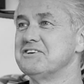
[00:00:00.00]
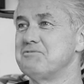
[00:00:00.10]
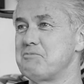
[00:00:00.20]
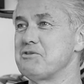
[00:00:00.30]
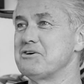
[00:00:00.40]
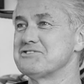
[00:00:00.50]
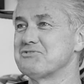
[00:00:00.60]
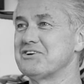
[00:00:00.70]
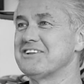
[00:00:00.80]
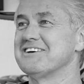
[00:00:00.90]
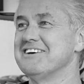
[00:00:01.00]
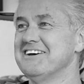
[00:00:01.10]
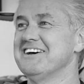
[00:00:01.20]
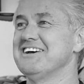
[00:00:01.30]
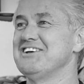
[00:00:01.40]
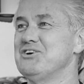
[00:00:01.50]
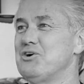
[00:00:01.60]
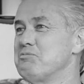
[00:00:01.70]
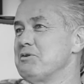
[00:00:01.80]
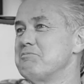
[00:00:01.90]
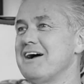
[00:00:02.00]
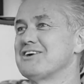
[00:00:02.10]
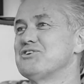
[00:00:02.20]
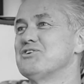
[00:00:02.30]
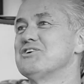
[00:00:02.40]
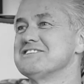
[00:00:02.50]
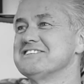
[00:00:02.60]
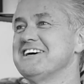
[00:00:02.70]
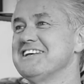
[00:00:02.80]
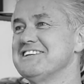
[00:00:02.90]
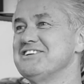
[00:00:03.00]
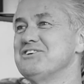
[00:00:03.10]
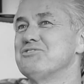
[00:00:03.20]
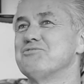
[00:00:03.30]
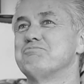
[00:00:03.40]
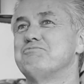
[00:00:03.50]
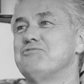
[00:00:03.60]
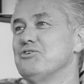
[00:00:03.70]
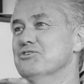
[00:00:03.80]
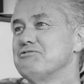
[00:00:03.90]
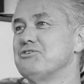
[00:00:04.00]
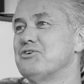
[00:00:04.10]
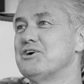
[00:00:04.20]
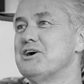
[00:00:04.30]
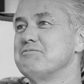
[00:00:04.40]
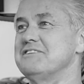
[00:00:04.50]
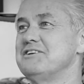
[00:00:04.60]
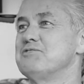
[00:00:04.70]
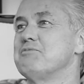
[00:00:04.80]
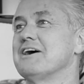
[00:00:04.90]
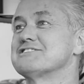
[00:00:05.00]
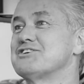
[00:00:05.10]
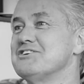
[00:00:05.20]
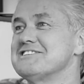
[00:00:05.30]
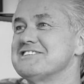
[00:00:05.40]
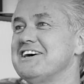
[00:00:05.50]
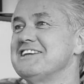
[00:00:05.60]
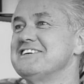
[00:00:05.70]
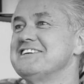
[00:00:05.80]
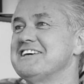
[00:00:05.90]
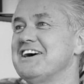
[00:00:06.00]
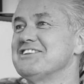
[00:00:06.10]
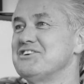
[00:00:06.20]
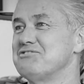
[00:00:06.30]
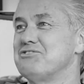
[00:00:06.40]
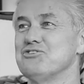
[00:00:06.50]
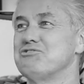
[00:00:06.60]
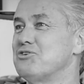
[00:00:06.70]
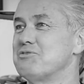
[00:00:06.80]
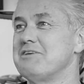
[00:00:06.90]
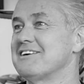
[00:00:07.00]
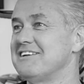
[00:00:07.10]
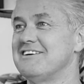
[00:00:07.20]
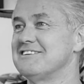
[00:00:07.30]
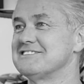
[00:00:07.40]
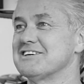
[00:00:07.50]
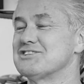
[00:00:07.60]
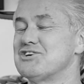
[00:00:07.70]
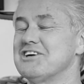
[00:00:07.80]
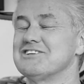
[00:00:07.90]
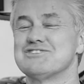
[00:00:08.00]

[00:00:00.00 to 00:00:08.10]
Remember those where you open the back doors and you fold the floor up, and then your bikes go inside, and then you get out there and you fold the floor back down, and it's like a trailer.